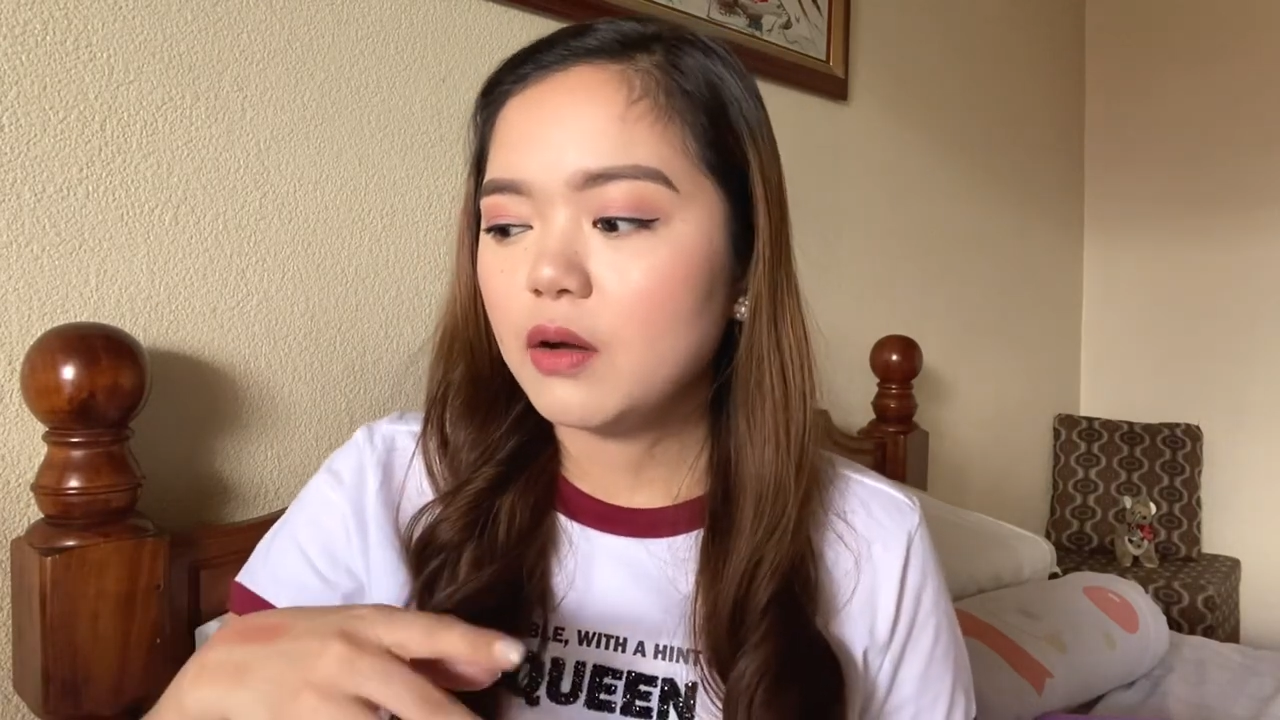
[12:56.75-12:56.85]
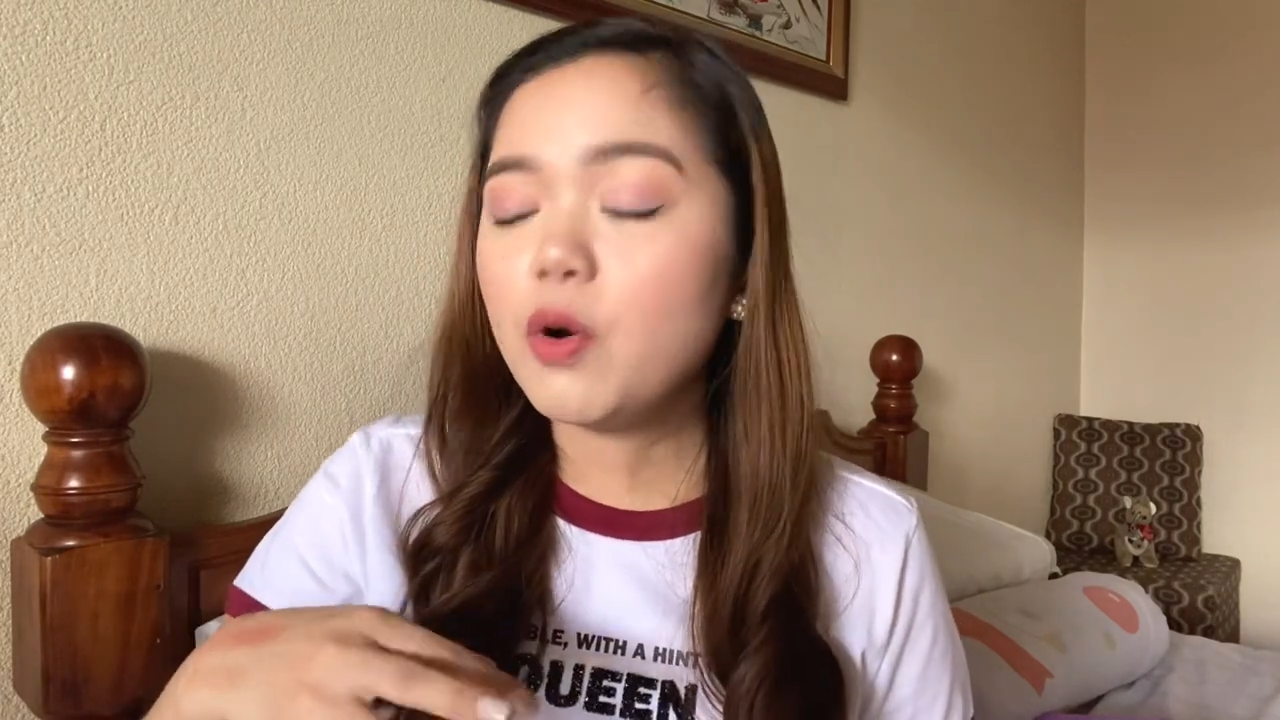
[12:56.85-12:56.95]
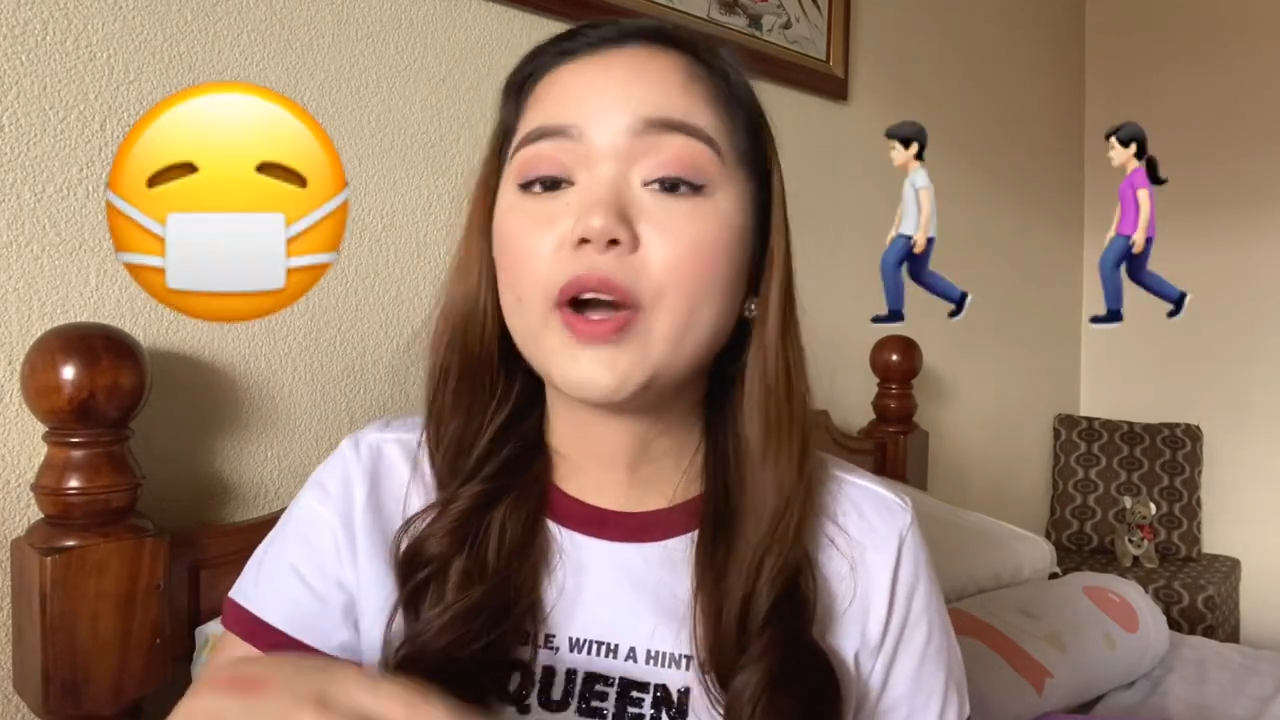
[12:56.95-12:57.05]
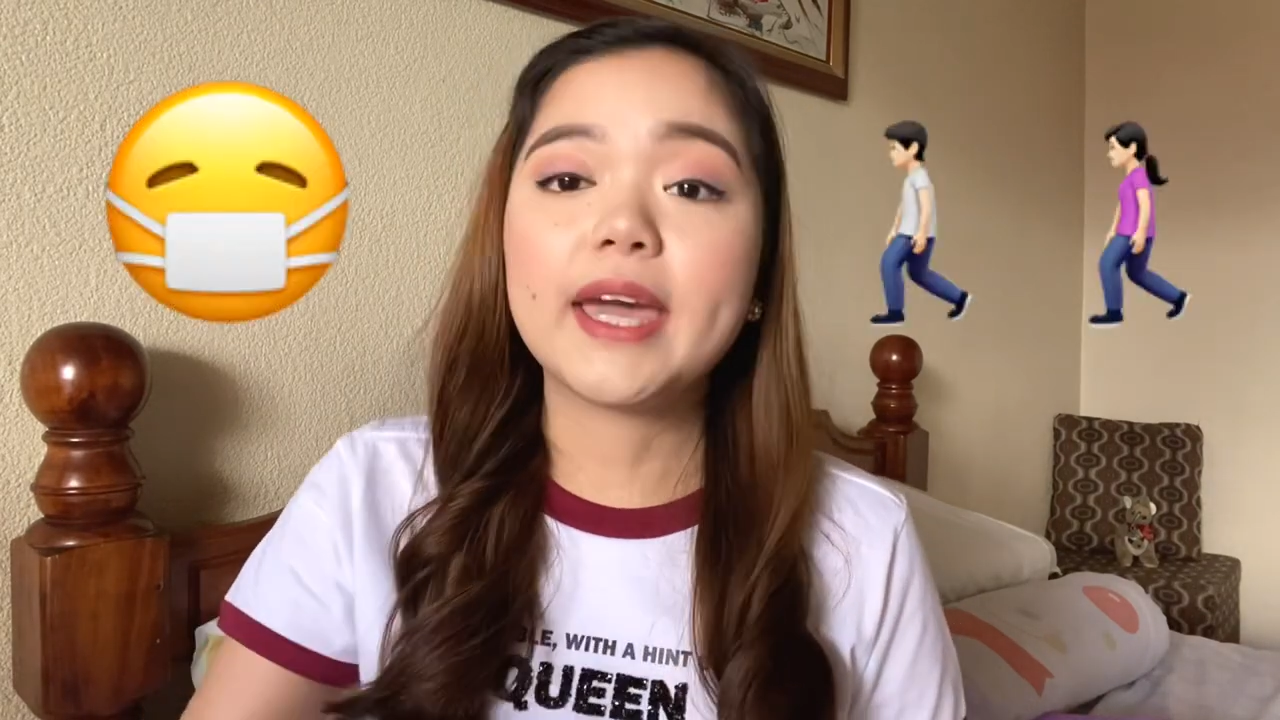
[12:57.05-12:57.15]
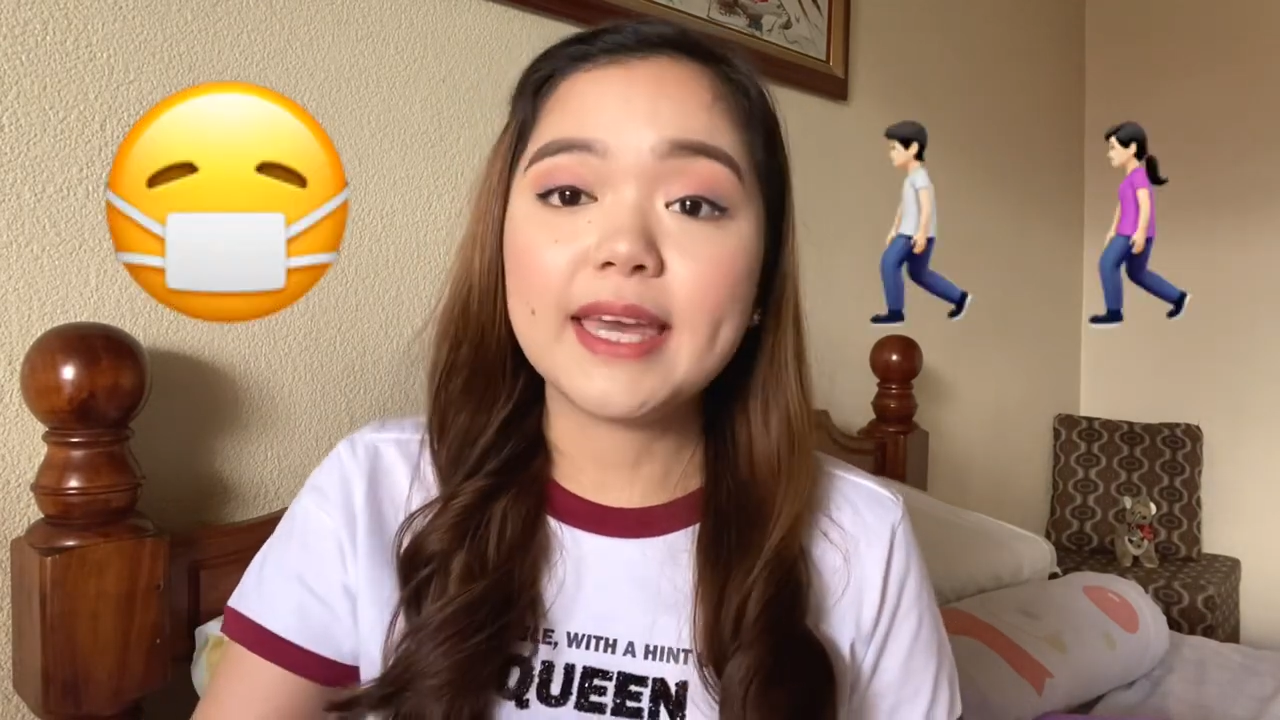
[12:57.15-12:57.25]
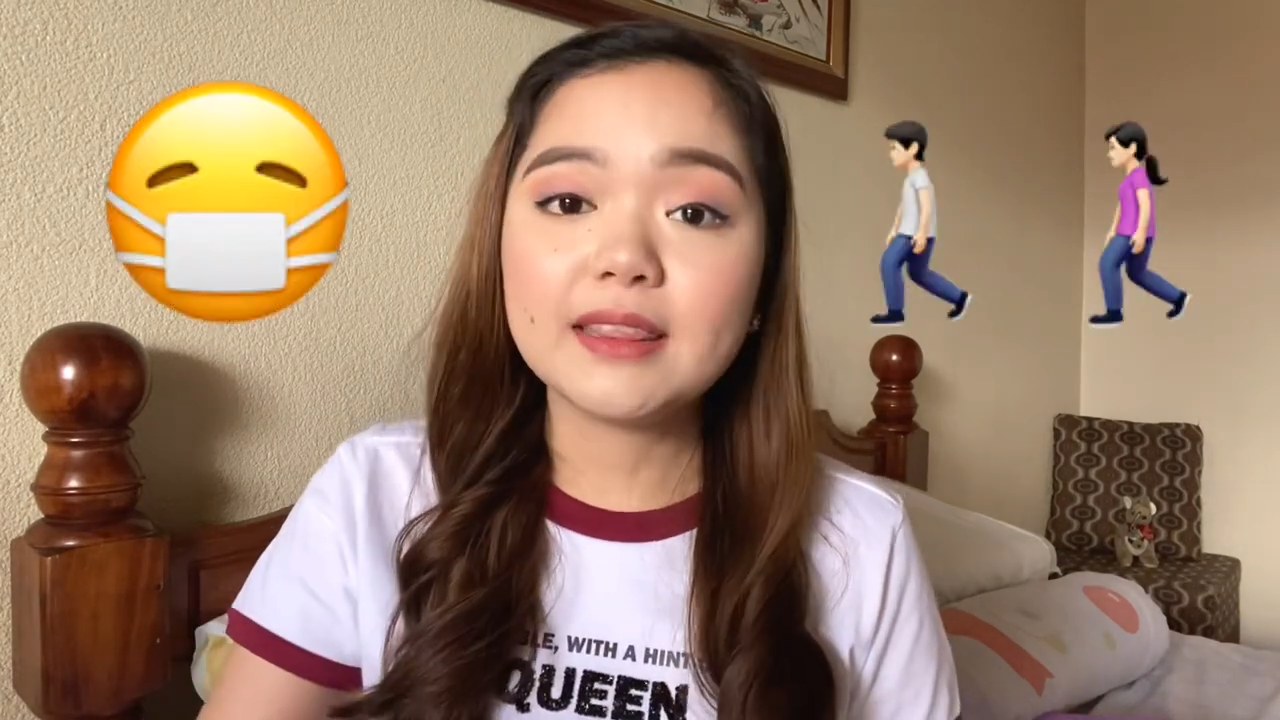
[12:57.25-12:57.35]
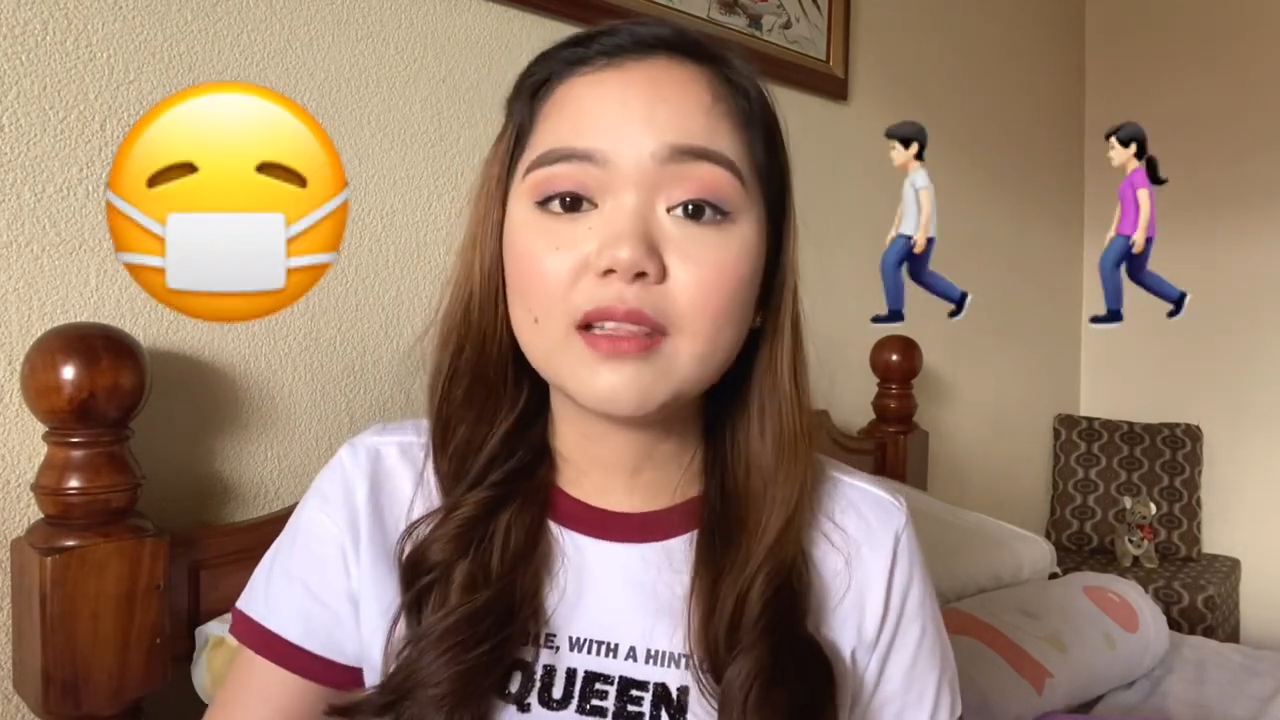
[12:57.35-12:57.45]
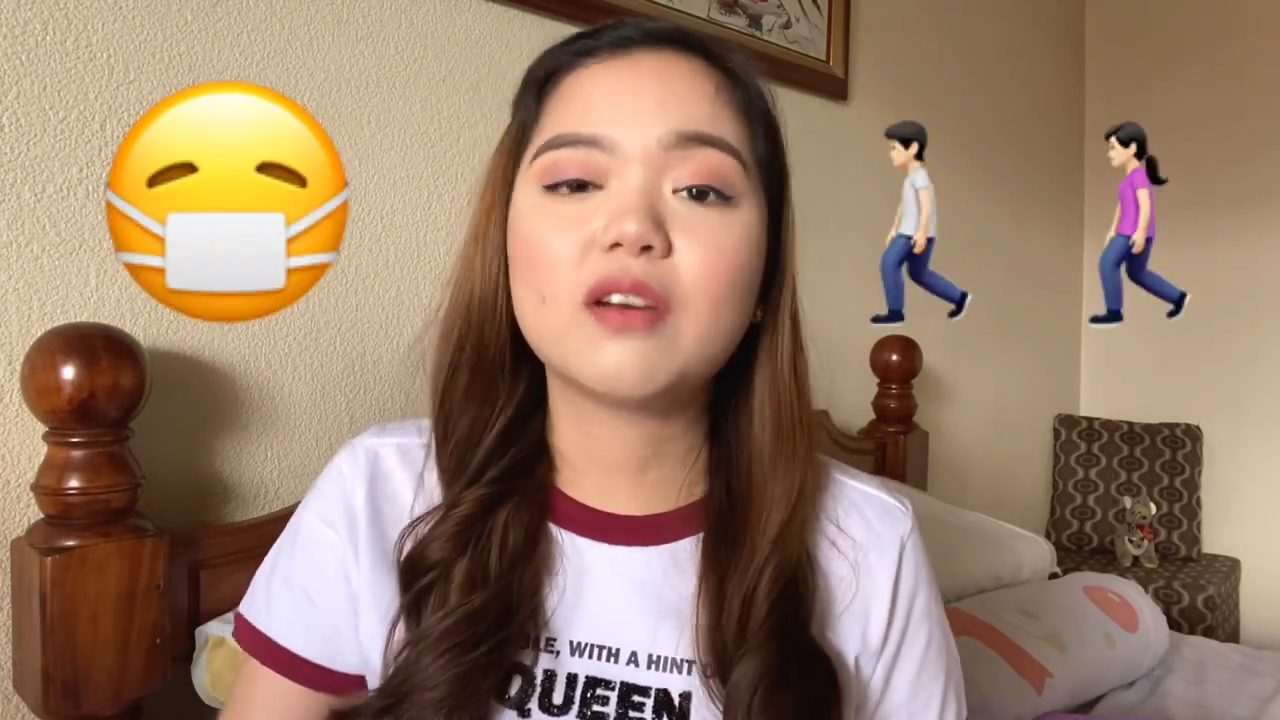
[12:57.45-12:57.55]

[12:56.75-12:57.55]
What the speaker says: Walk-in na